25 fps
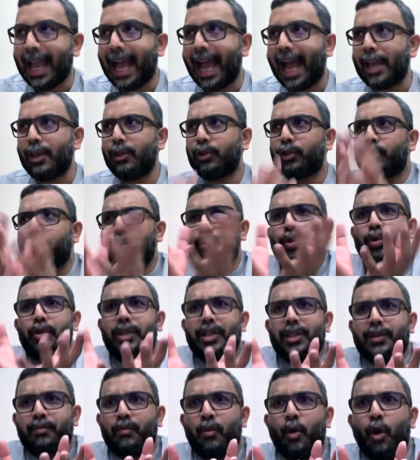I used to do
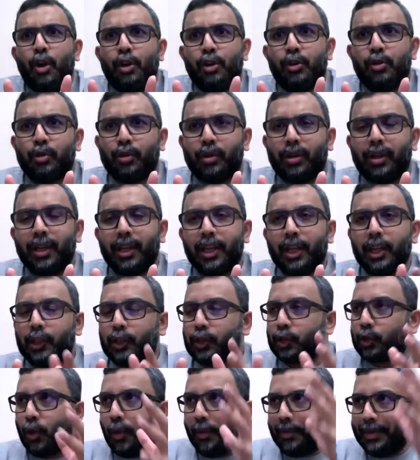this module
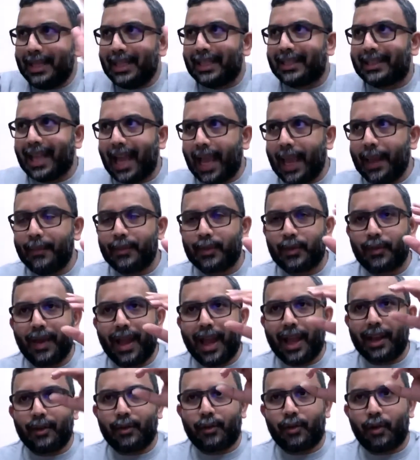so many times where
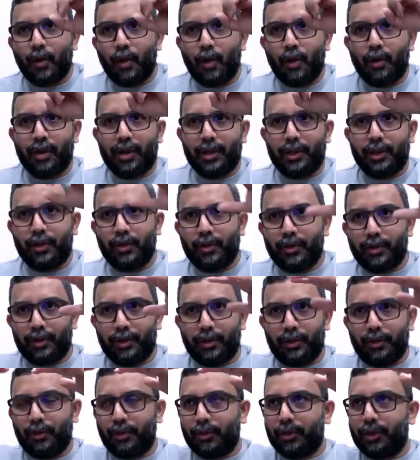I draw, you
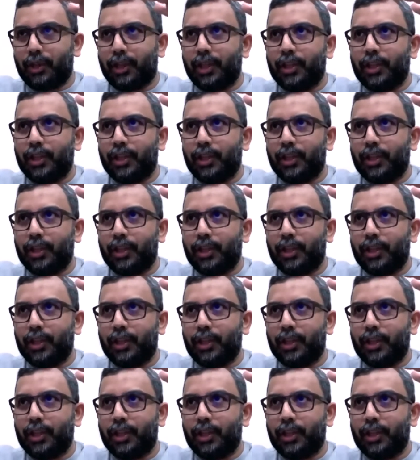know,